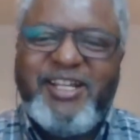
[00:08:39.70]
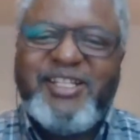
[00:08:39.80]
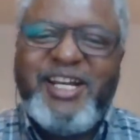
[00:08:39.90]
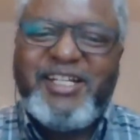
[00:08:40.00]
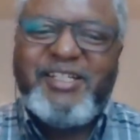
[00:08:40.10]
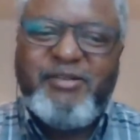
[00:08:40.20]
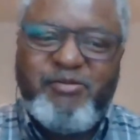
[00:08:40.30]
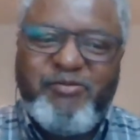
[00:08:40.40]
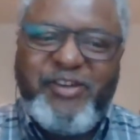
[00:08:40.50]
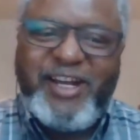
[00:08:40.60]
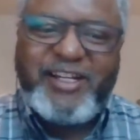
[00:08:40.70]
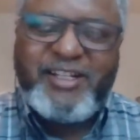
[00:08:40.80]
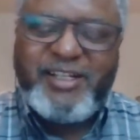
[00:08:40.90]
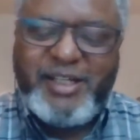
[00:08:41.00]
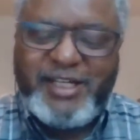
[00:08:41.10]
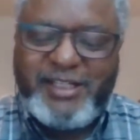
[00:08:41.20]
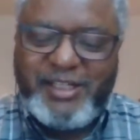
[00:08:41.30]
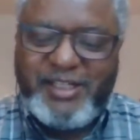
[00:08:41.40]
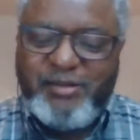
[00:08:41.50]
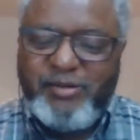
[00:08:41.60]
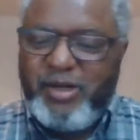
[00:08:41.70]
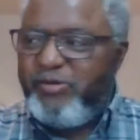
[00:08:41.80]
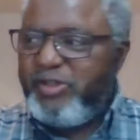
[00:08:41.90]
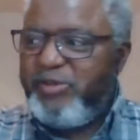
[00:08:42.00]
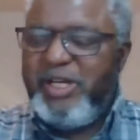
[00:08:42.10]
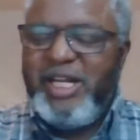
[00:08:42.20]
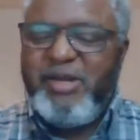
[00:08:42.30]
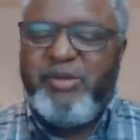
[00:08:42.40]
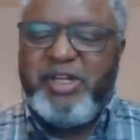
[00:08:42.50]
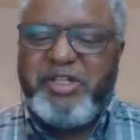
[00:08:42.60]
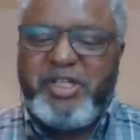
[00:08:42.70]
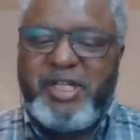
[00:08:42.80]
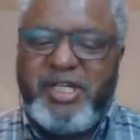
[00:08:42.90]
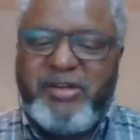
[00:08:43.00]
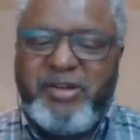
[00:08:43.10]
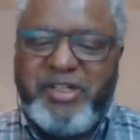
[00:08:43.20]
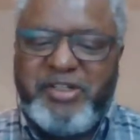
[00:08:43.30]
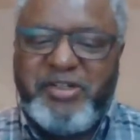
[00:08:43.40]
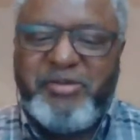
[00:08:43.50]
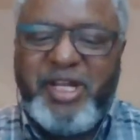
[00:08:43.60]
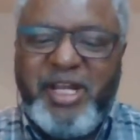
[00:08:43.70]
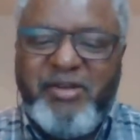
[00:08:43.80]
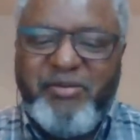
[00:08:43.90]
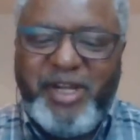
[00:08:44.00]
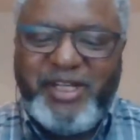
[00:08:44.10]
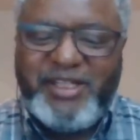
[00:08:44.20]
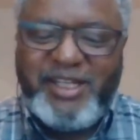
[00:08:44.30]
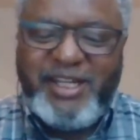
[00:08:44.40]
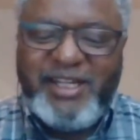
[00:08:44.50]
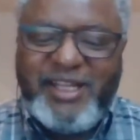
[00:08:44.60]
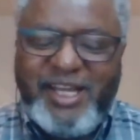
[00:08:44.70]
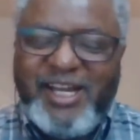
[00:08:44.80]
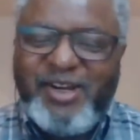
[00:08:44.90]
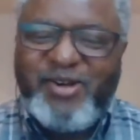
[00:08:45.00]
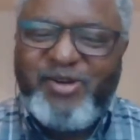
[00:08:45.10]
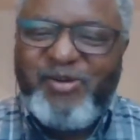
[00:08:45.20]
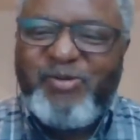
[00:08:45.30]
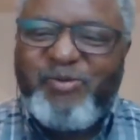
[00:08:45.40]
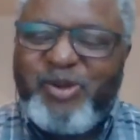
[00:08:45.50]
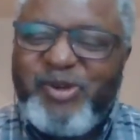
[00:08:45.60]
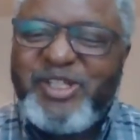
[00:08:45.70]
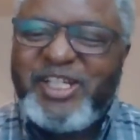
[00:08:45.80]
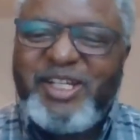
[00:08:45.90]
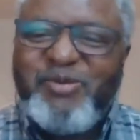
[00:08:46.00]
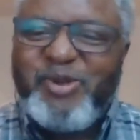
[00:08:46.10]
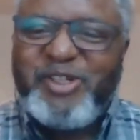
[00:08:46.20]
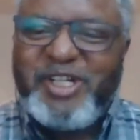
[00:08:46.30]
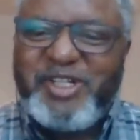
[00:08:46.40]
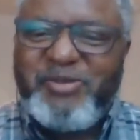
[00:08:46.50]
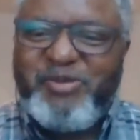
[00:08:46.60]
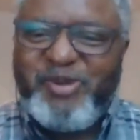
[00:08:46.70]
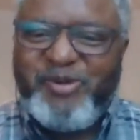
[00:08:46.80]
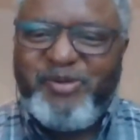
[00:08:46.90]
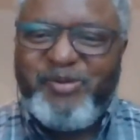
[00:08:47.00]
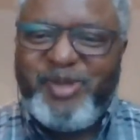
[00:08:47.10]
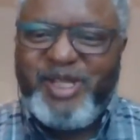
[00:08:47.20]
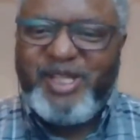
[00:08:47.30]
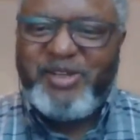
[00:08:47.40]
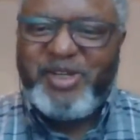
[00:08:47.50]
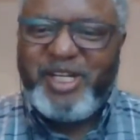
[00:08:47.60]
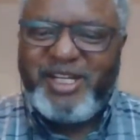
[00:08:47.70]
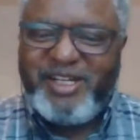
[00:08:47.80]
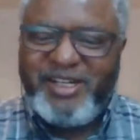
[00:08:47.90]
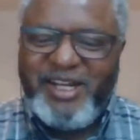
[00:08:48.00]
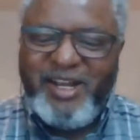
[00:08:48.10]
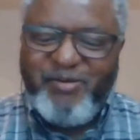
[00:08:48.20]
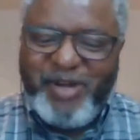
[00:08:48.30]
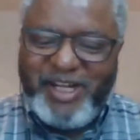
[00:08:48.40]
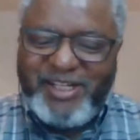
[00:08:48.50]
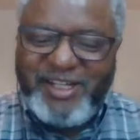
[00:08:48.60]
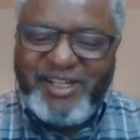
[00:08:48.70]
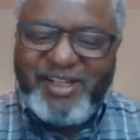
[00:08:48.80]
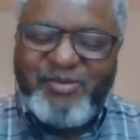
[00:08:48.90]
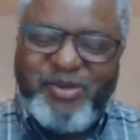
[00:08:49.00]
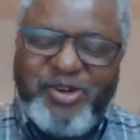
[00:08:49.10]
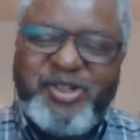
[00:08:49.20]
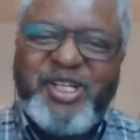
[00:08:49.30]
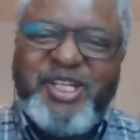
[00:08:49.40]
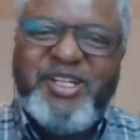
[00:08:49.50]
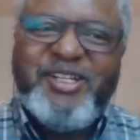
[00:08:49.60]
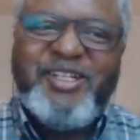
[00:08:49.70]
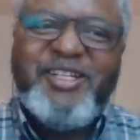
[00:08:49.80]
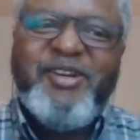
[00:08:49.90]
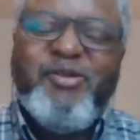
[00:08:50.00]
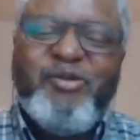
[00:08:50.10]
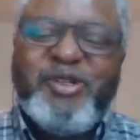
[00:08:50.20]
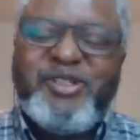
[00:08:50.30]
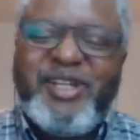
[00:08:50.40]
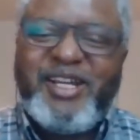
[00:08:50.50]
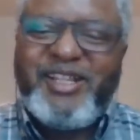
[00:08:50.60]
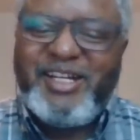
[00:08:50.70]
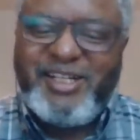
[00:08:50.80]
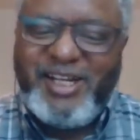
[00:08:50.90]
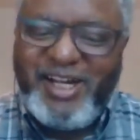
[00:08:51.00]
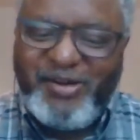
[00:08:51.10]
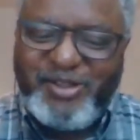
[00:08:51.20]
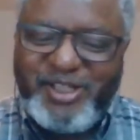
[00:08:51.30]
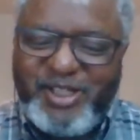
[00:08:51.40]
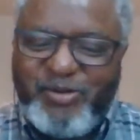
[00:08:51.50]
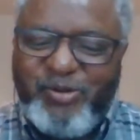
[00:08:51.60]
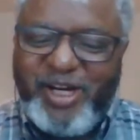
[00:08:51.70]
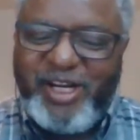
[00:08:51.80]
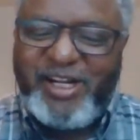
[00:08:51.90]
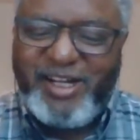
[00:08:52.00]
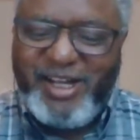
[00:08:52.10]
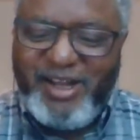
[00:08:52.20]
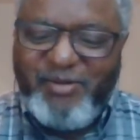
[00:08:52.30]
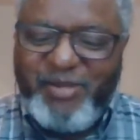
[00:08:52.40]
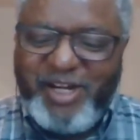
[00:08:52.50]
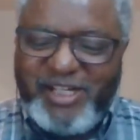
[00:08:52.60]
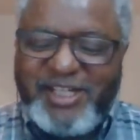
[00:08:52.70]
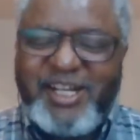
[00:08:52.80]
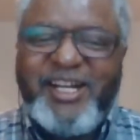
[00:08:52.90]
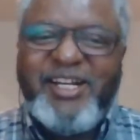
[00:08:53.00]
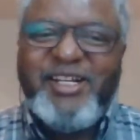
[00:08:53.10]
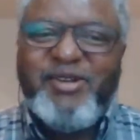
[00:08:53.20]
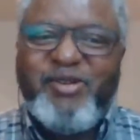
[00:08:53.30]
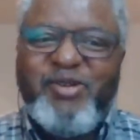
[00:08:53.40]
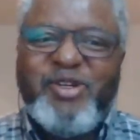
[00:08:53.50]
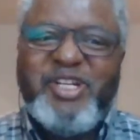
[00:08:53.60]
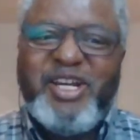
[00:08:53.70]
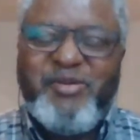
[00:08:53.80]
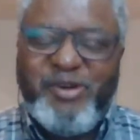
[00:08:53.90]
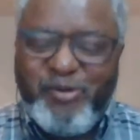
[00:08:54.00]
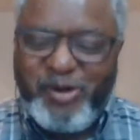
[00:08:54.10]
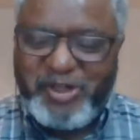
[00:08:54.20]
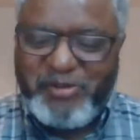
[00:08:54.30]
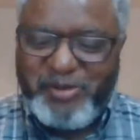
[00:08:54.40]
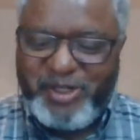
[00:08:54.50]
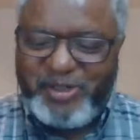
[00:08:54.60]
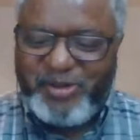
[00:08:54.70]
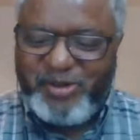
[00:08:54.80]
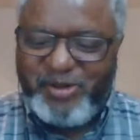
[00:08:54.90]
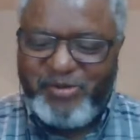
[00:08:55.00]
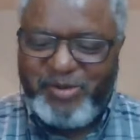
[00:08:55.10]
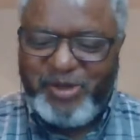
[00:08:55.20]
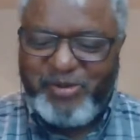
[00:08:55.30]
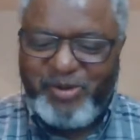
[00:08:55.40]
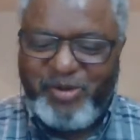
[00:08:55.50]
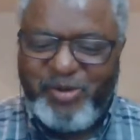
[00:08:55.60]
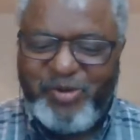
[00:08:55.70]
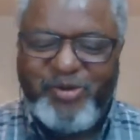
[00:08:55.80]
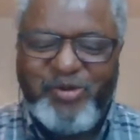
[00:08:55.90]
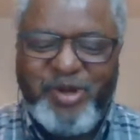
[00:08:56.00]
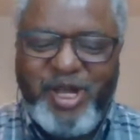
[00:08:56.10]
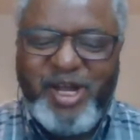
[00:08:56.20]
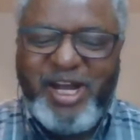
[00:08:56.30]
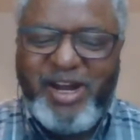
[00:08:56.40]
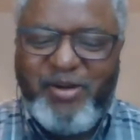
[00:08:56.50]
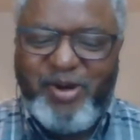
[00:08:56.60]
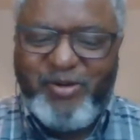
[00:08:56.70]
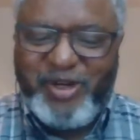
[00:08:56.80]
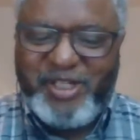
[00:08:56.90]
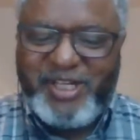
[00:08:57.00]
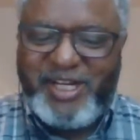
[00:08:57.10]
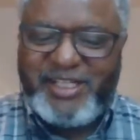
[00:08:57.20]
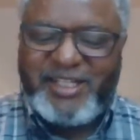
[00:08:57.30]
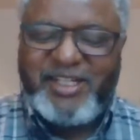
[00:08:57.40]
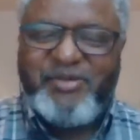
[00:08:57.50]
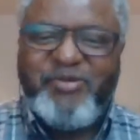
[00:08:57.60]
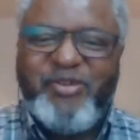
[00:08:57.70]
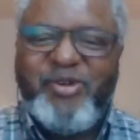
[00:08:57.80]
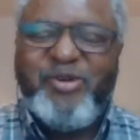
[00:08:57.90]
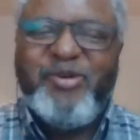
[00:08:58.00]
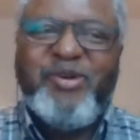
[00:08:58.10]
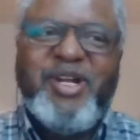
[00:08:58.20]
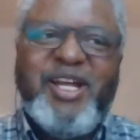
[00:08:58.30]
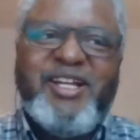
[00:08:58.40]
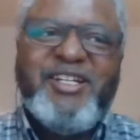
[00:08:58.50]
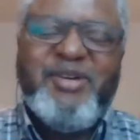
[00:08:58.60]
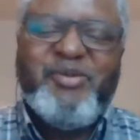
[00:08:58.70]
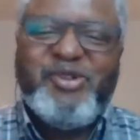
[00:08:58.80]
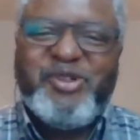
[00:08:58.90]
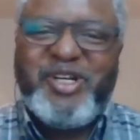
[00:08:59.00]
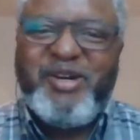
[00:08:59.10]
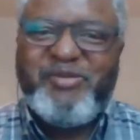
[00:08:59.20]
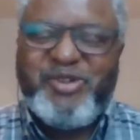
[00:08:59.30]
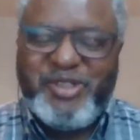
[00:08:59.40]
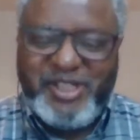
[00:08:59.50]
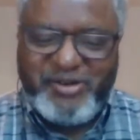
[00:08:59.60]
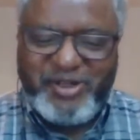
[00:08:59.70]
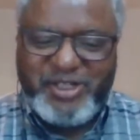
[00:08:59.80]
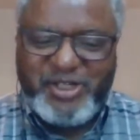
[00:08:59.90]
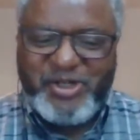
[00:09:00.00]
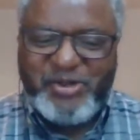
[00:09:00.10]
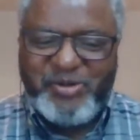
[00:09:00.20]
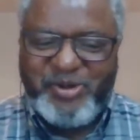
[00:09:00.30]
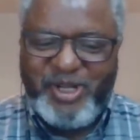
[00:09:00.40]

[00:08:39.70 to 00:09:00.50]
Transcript: That fact that they say, A'udhu billahi minash shaitanir rajim means they are seeking protection from the shaitan. But the Portuguese would think that Hausas were fanatically devil worshippers or people who are always asking for devil to come to their rescue.